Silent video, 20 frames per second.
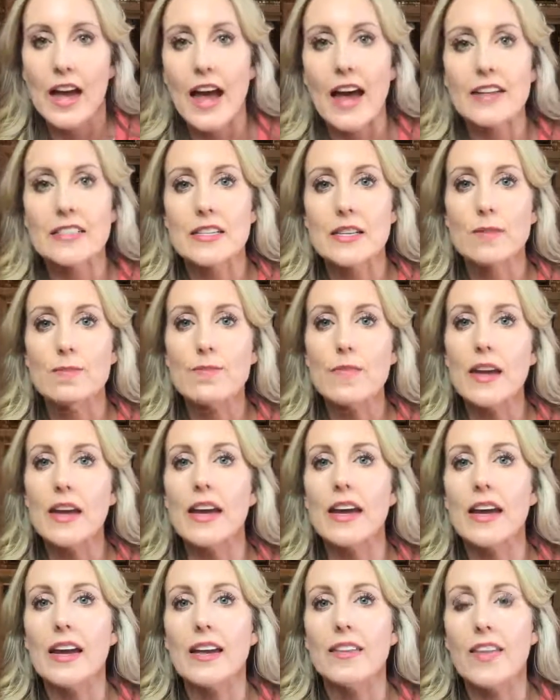And to
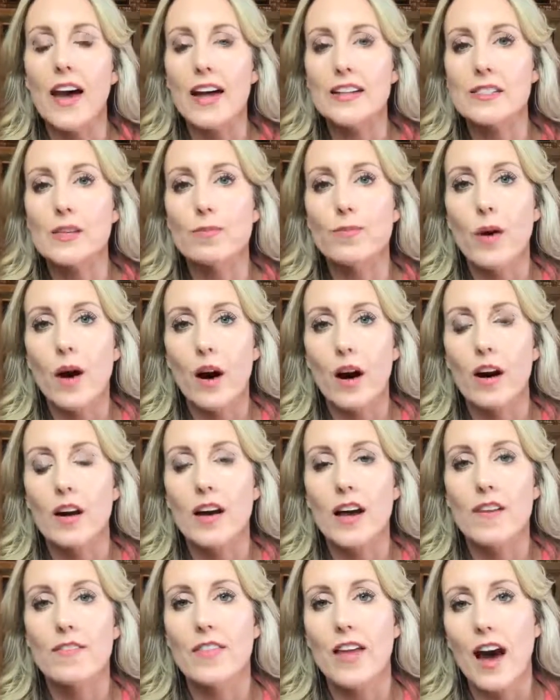me, that's a
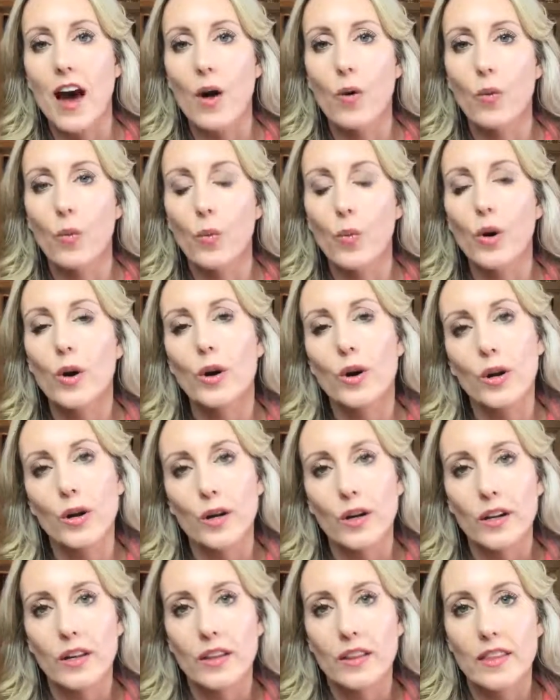part of that
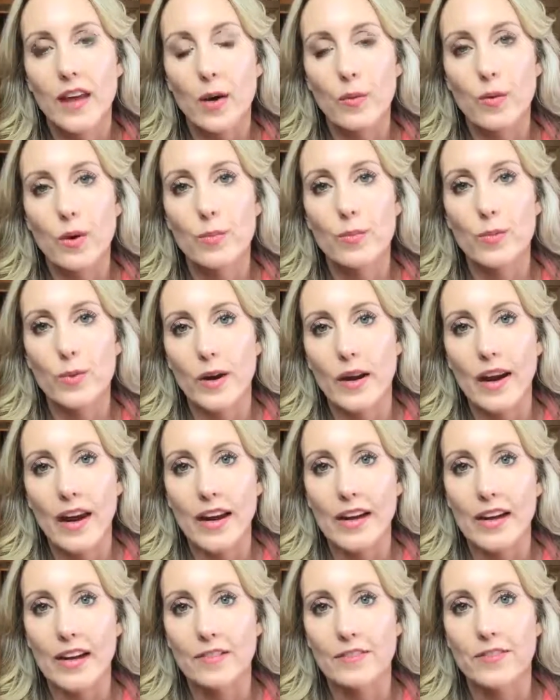word that we're
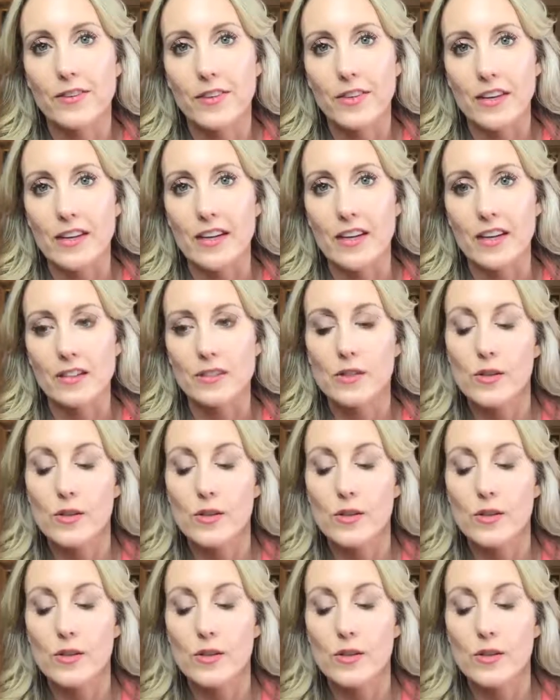bringing in for the year.